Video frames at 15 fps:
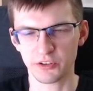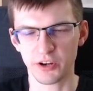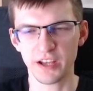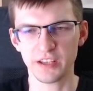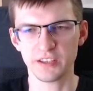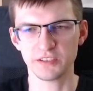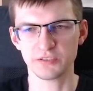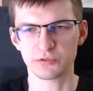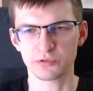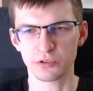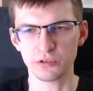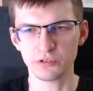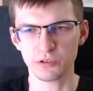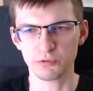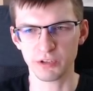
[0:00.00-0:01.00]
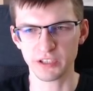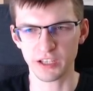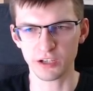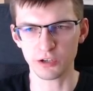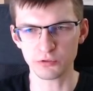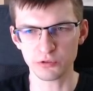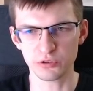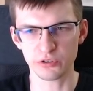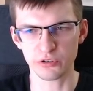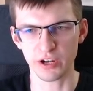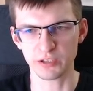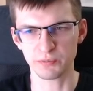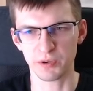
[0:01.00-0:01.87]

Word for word: eight is root, when I go to the right